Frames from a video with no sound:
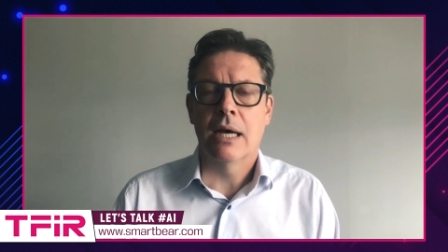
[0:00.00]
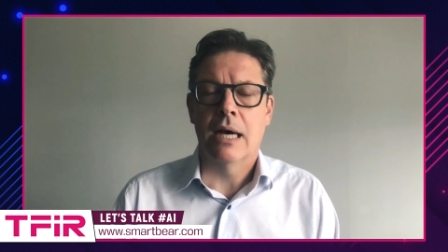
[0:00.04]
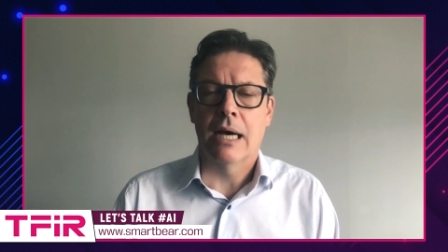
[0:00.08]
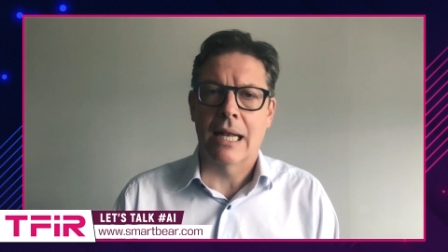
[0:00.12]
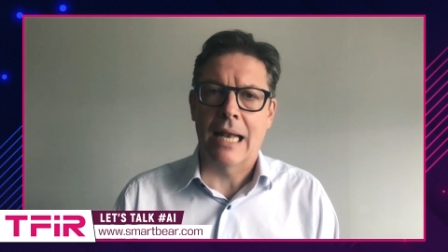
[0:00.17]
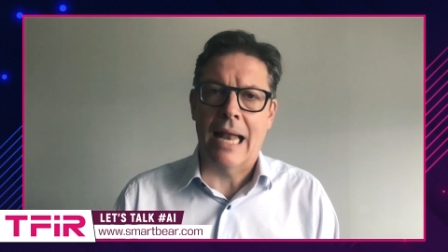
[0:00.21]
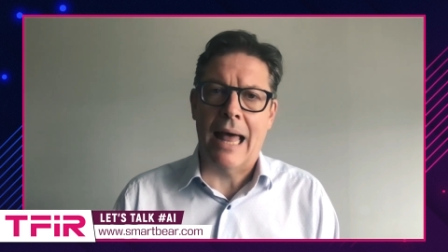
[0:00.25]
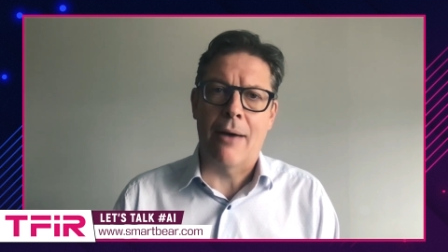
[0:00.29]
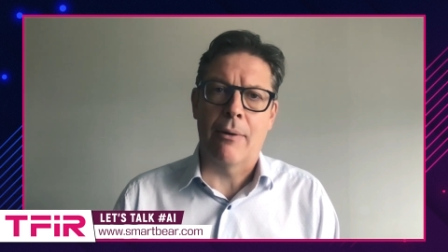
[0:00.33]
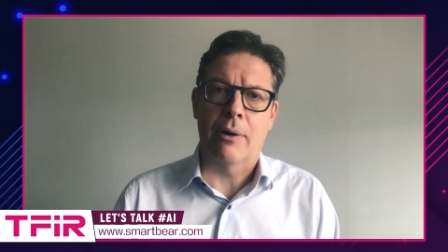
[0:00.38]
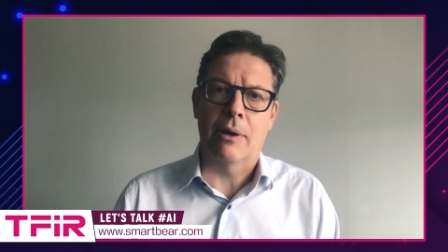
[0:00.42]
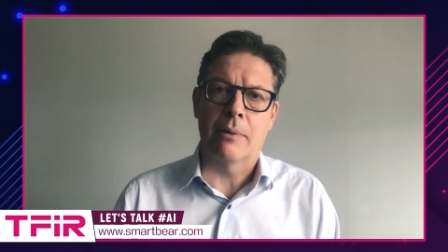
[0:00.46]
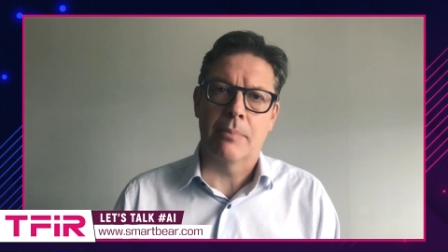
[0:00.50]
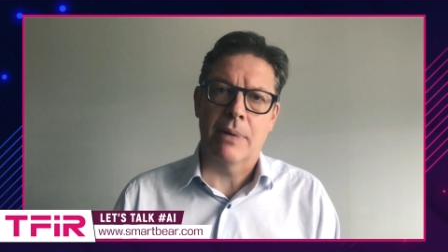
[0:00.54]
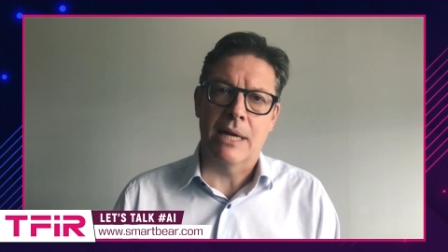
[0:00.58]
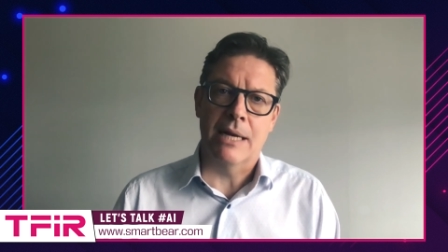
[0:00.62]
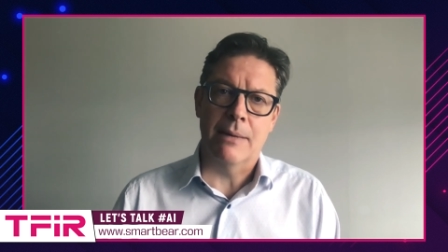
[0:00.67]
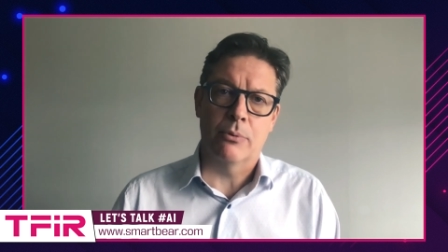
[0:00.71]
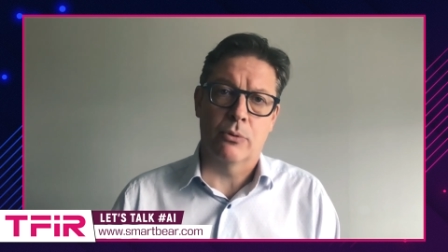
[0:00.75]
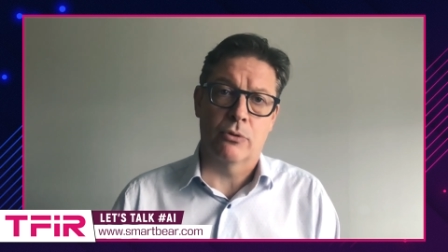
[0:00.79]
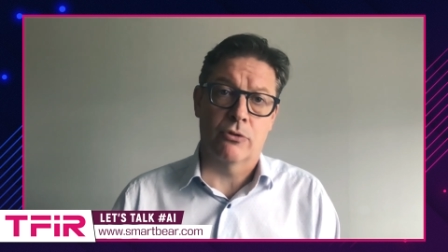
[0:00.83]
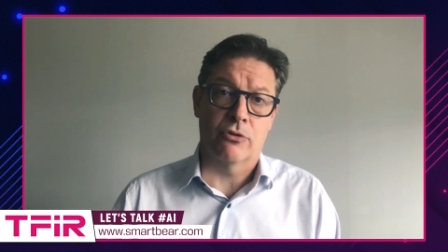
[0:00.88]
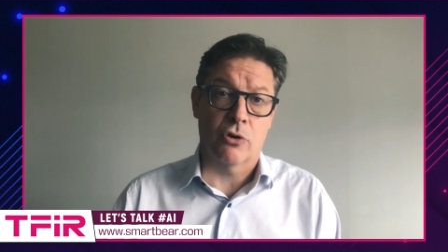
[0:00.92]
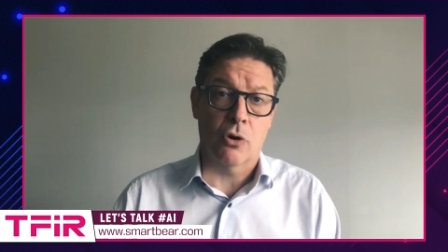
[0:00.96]
allowing
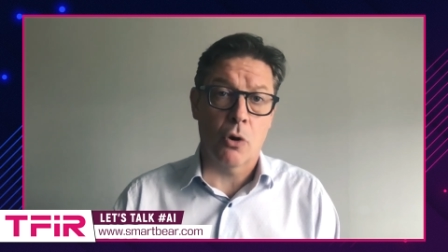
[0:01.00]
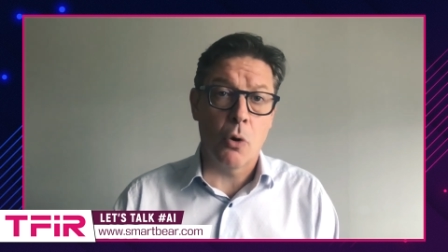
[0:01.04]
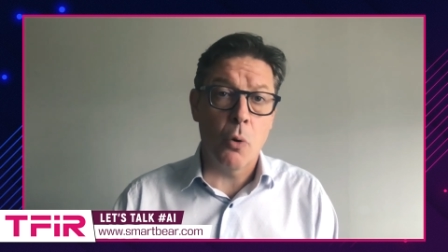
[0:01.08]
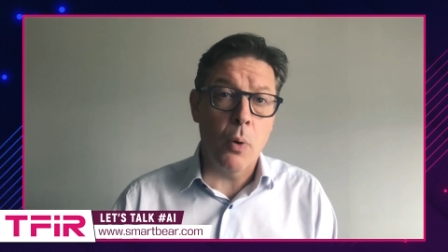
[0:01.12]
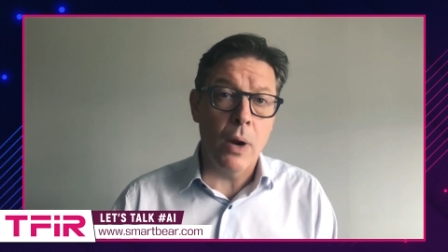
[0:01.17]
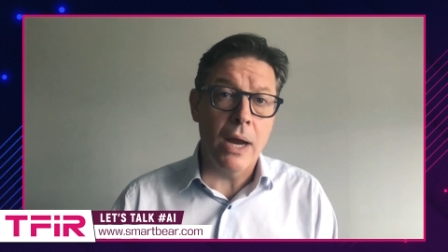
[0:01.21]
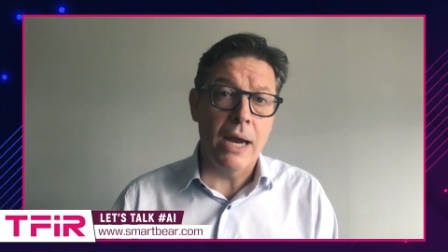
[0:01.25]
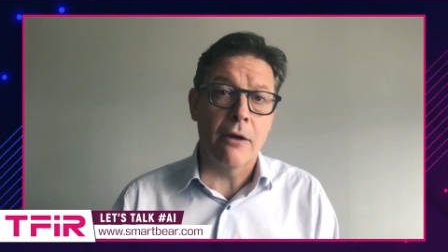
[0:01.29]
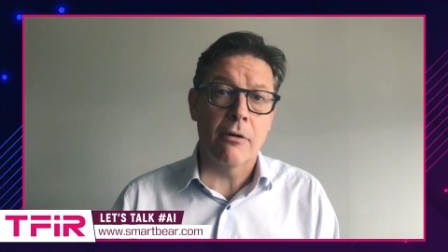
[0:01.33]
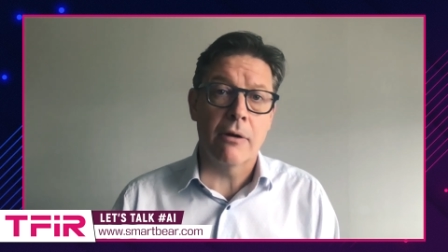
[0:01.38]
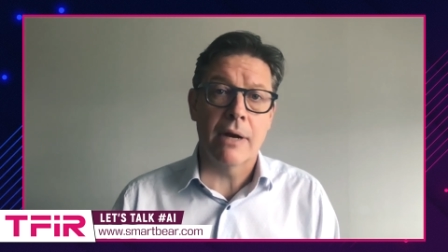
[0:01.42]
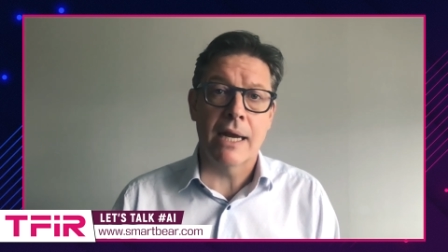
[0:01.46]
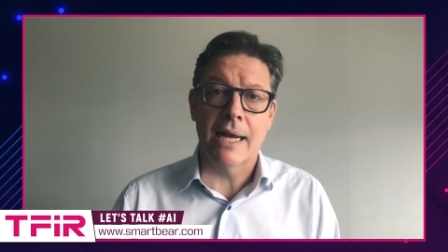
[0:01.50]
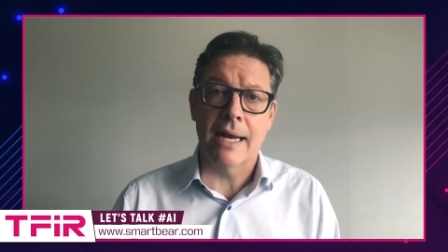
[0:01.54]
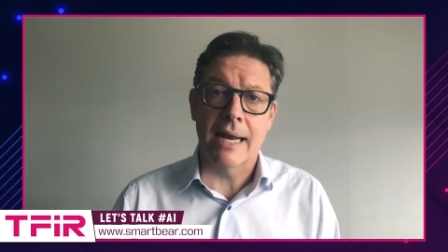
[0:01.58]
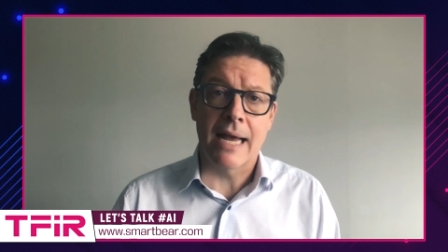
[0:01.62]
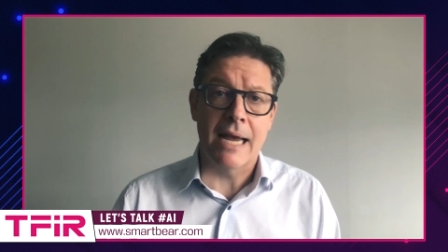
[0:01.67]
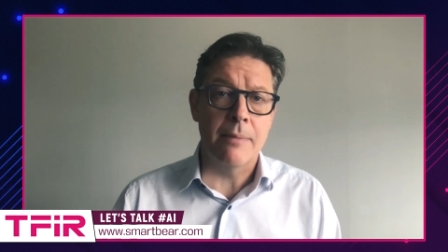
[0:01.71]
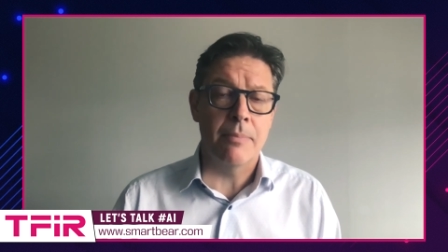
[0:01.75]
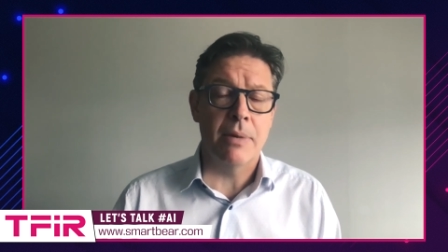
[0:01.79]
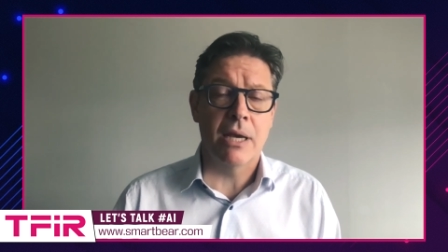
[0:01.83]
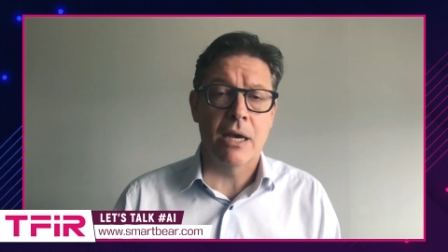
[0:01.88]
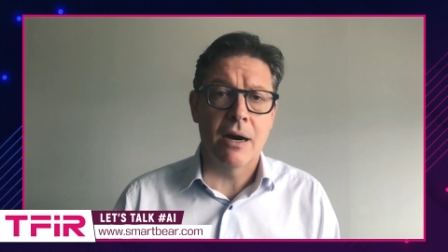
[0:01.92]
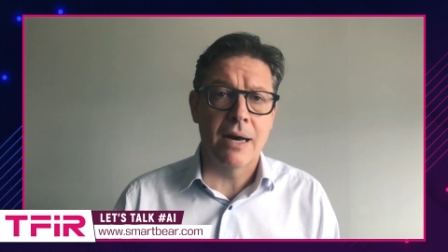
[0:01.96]
people to query an
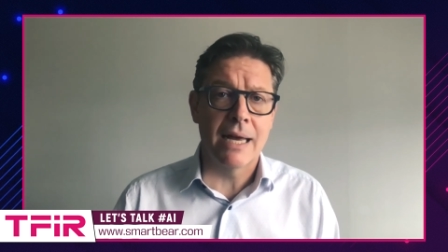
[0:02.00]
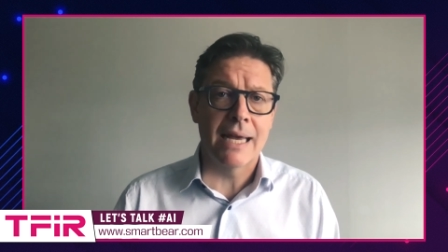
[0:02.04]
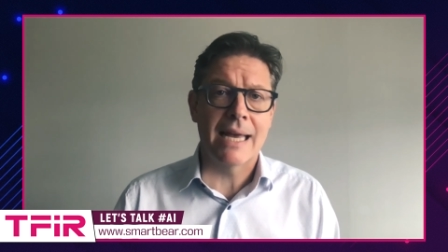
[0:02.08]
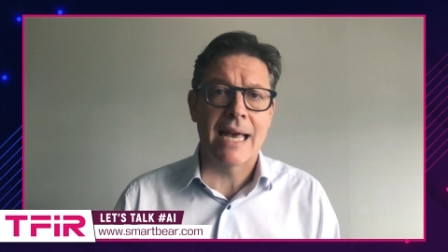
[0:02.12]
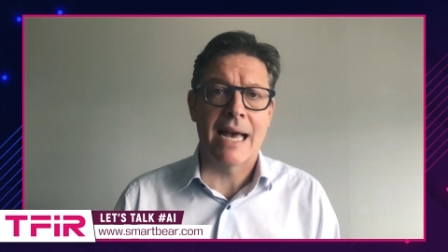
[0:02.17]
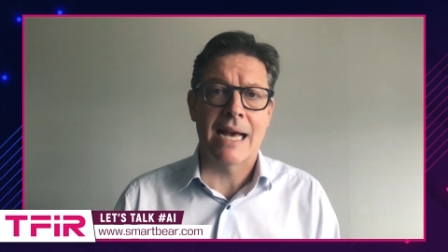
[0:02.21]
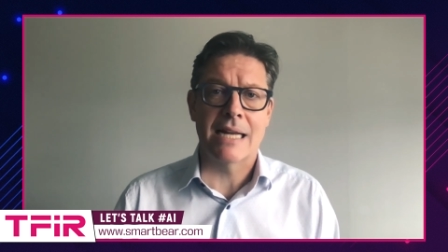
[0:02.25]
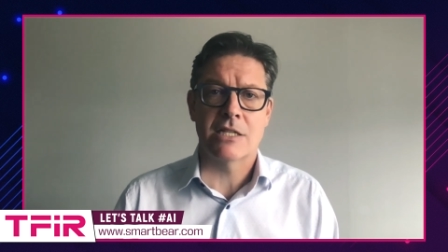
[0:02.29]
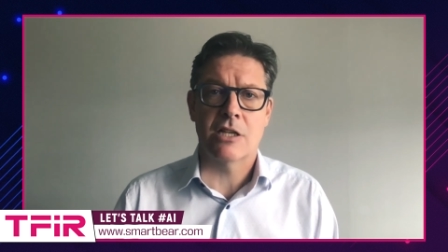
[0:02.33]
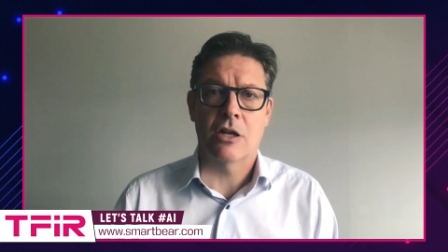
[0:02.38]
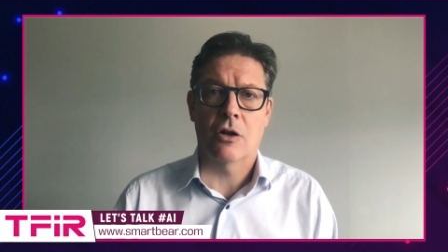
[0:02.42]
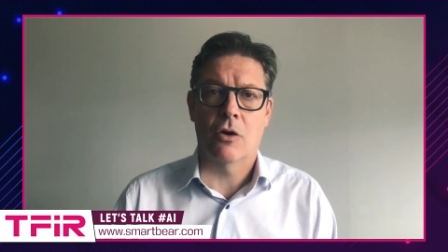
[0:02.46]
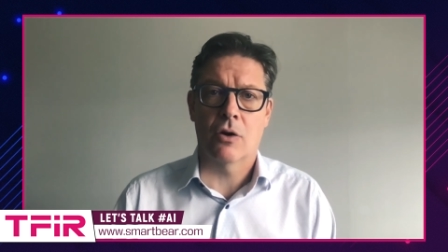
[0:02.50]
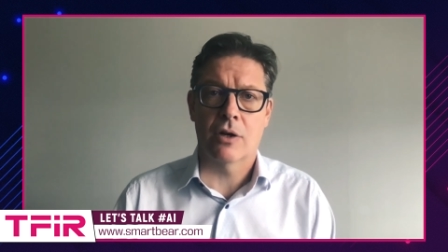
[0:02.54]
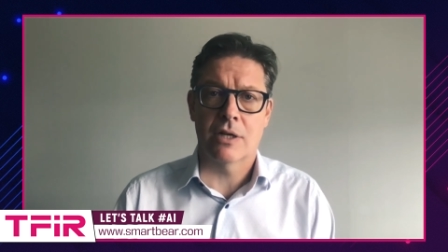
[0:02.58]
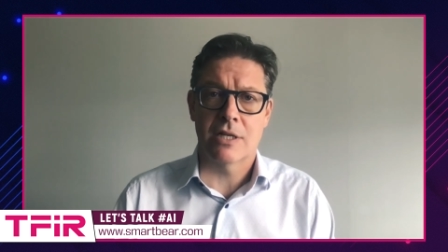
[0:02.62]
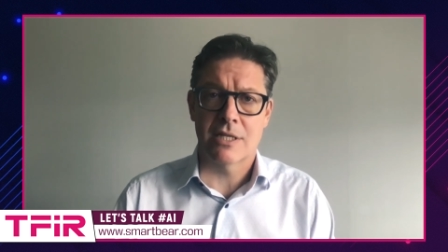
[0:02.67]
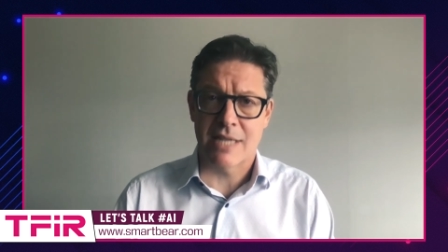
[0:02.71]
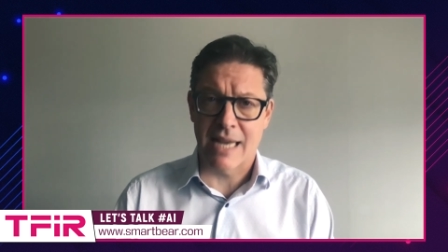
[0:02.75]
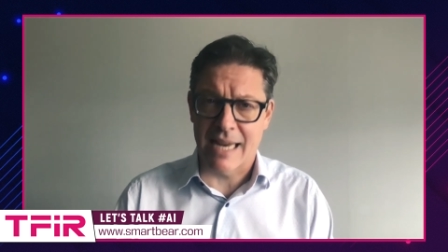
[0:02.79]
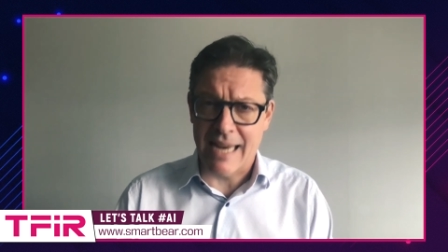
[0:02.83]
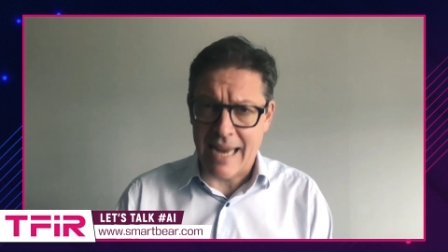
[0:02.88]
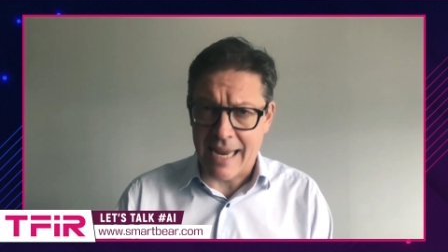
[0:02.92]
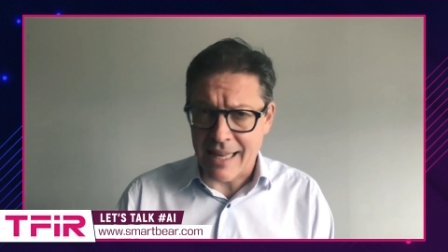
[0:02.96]
API catalog and say,